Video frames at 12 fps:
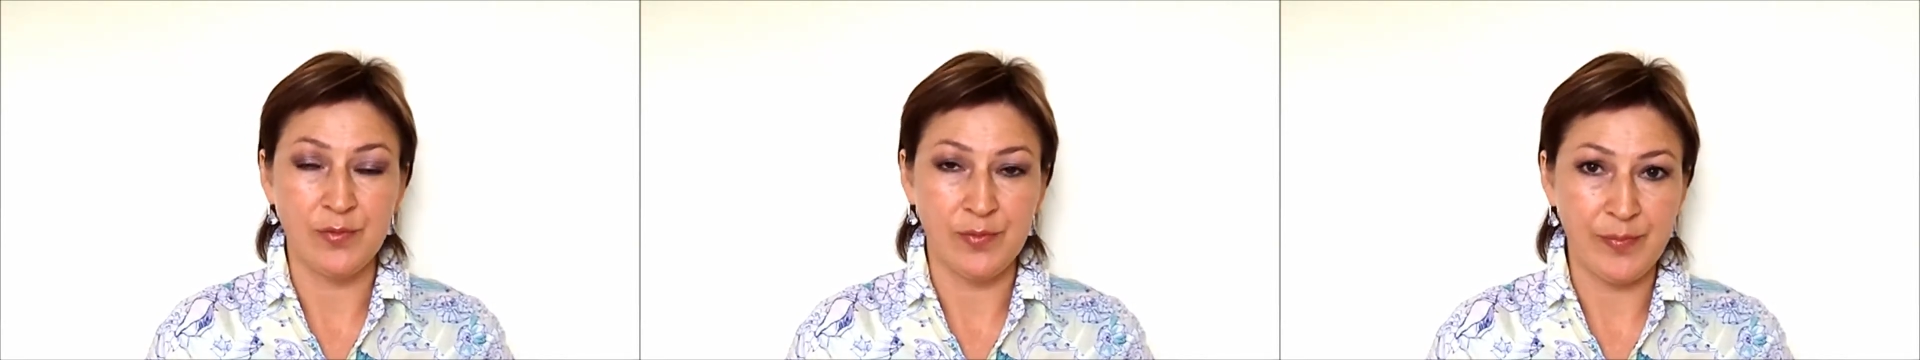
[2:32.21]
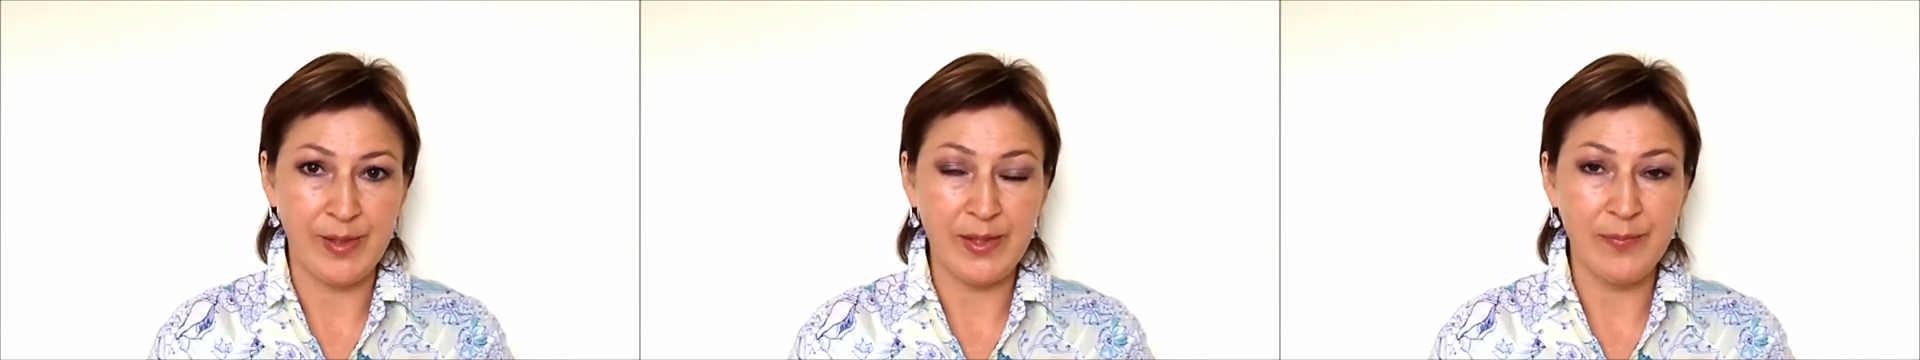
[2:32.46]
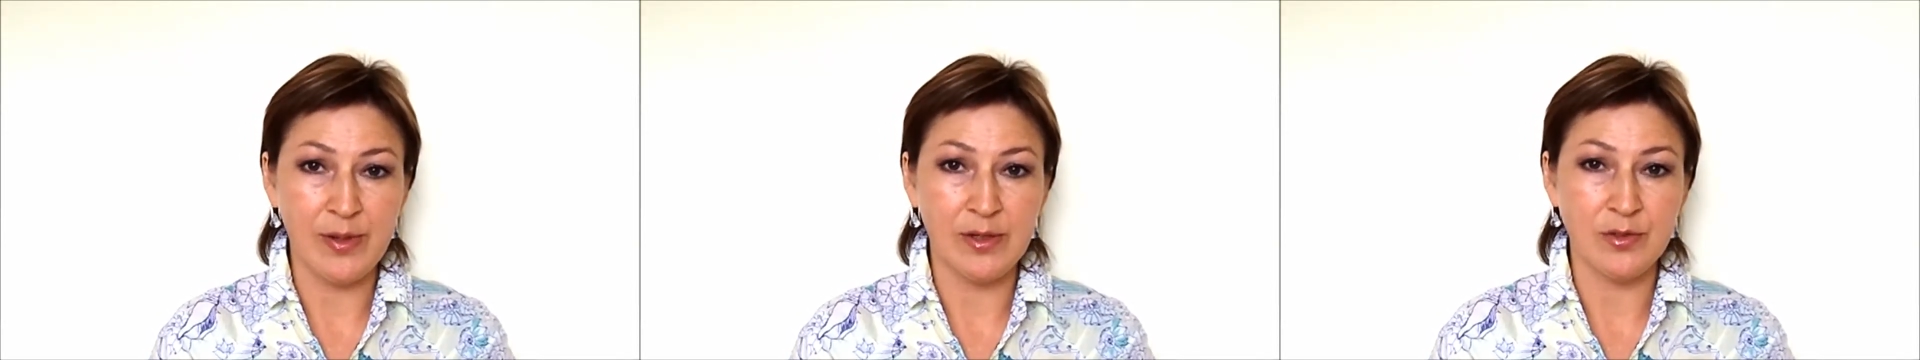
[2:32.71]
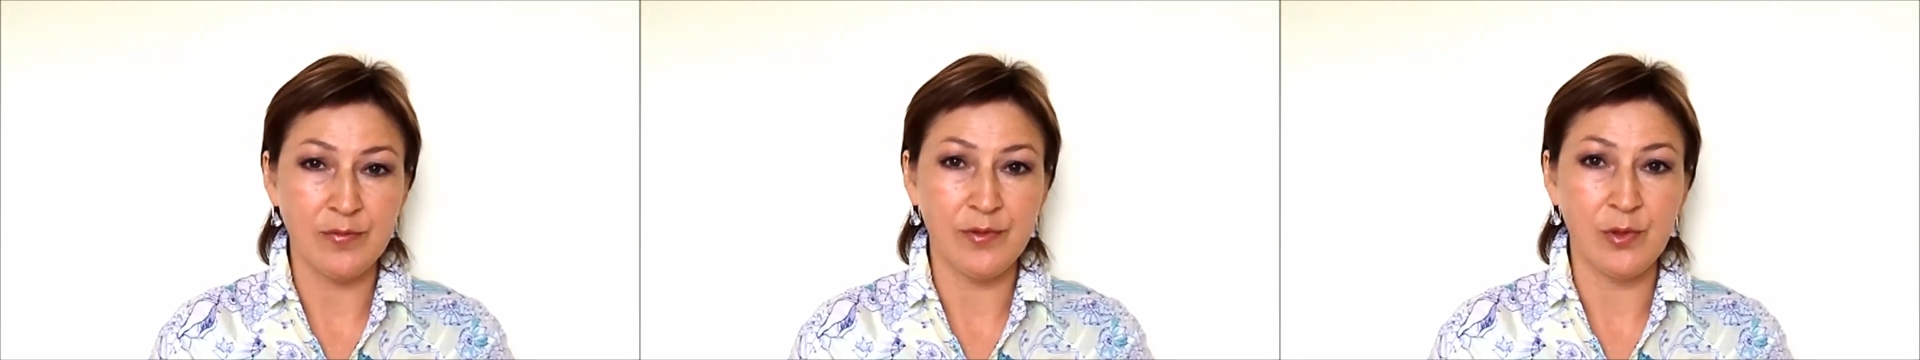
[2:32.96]
to the main
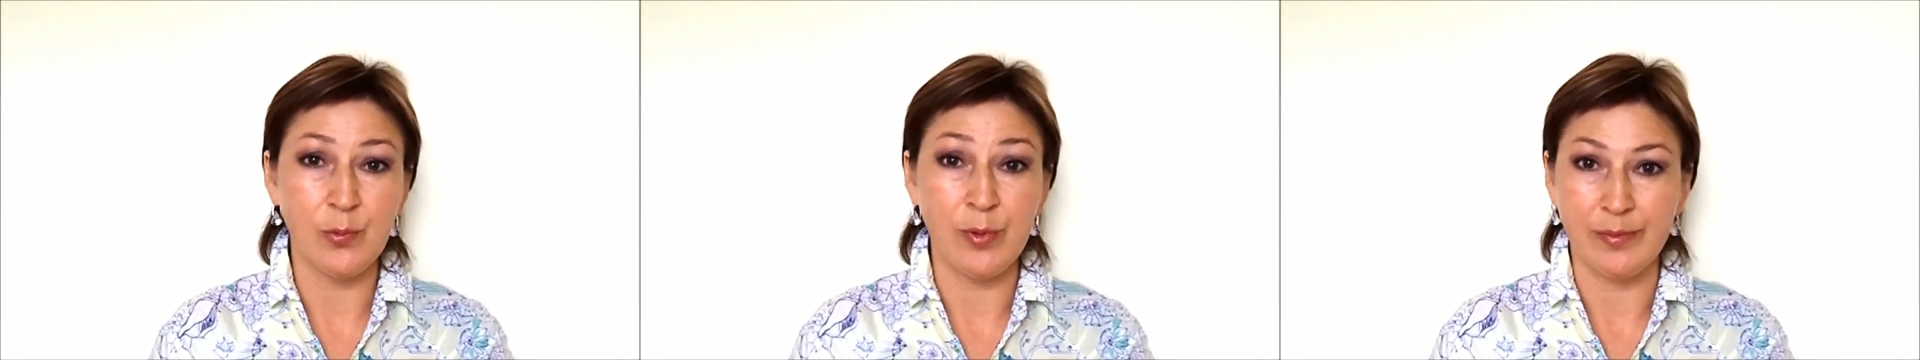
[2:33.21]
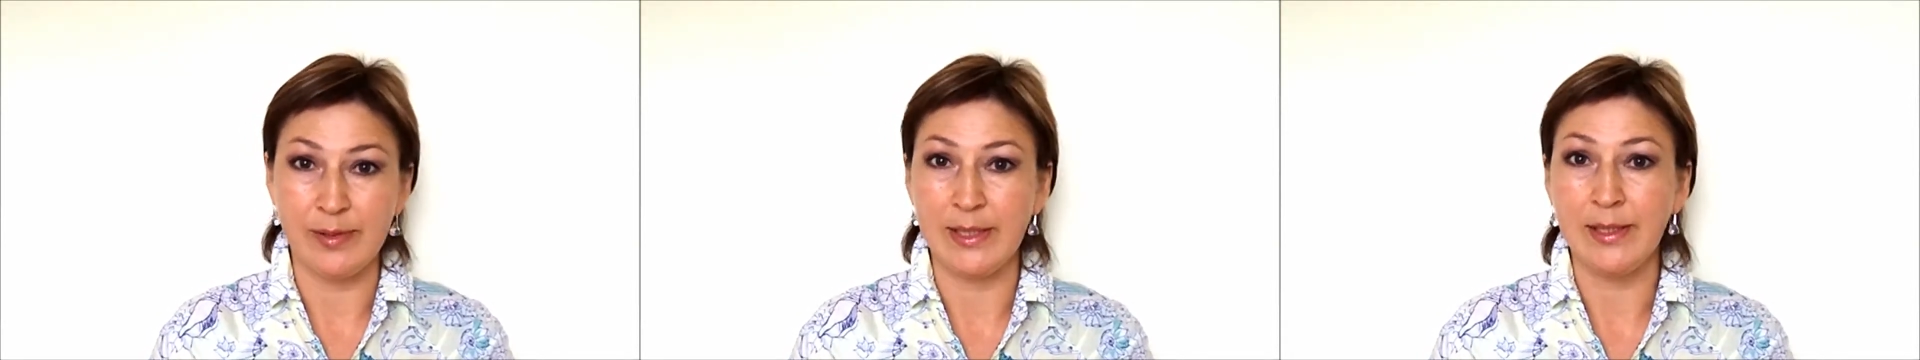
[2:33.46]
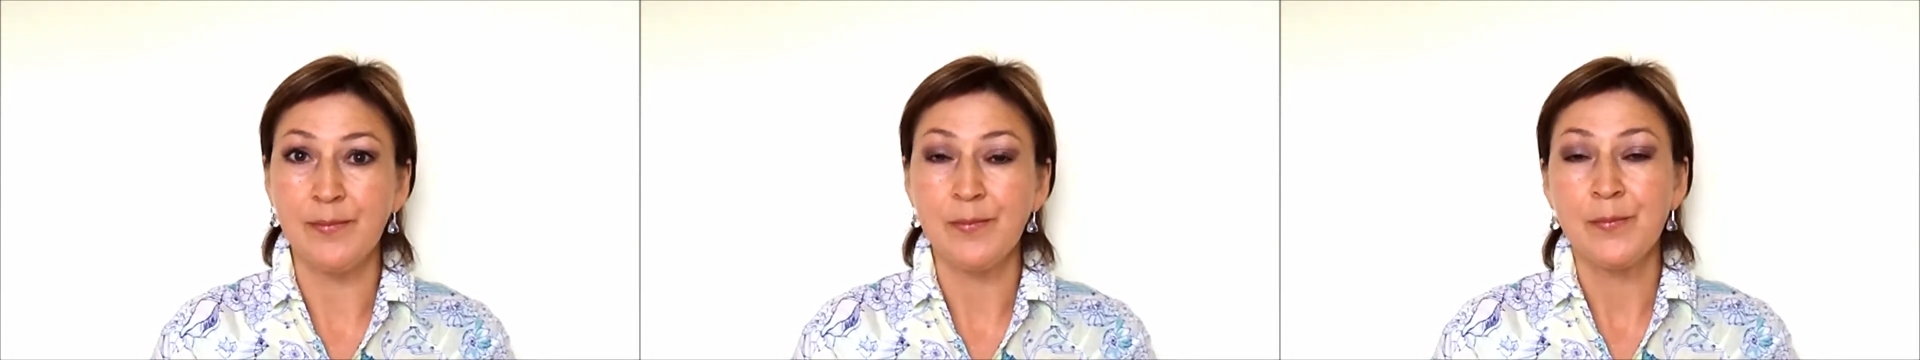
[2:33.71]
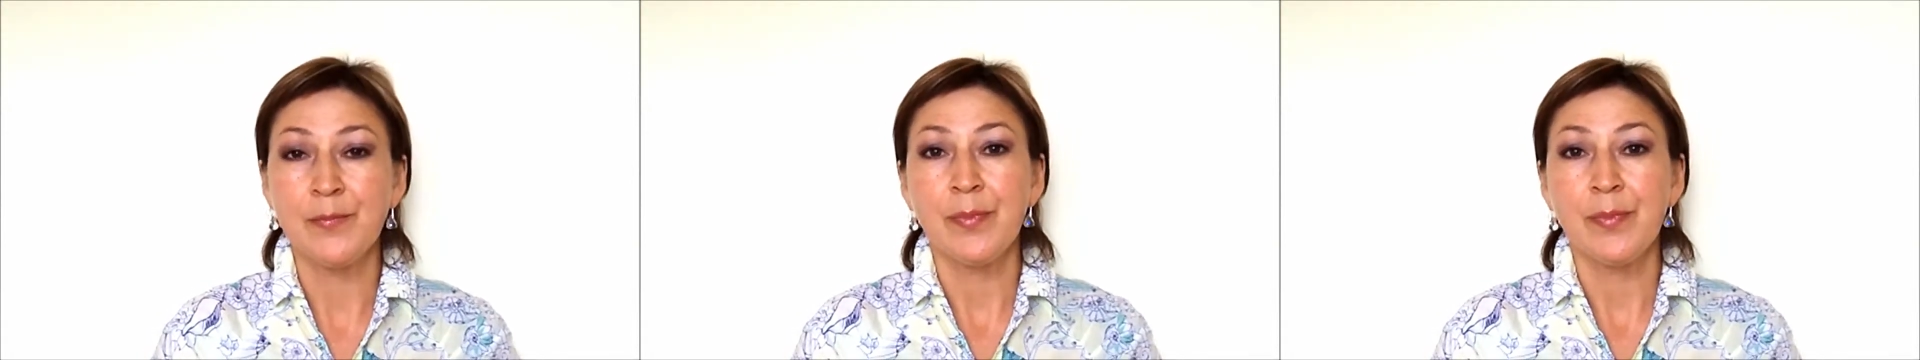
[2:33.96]
part of your webinar,